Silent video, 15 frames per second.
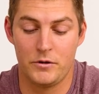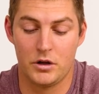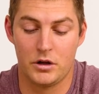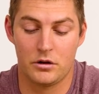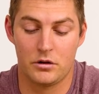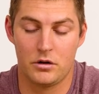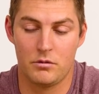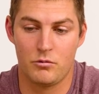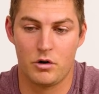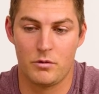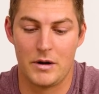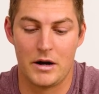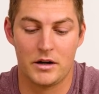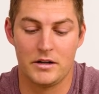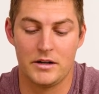You can learn more
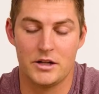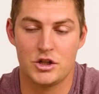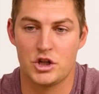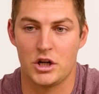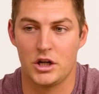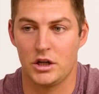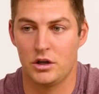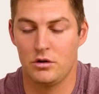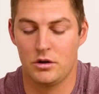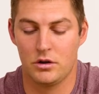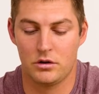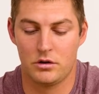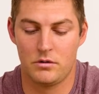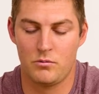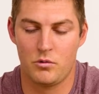about conditioning. You can
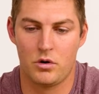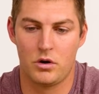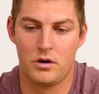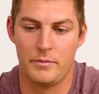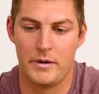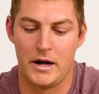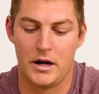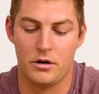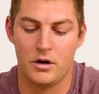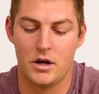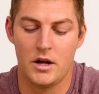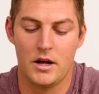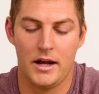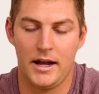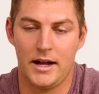learn more about
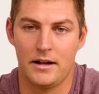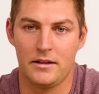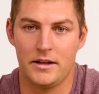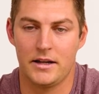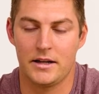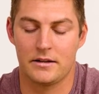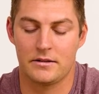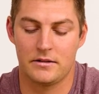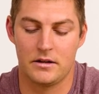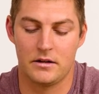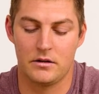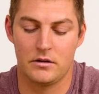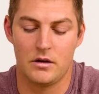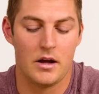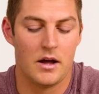analytics
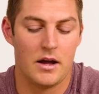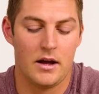and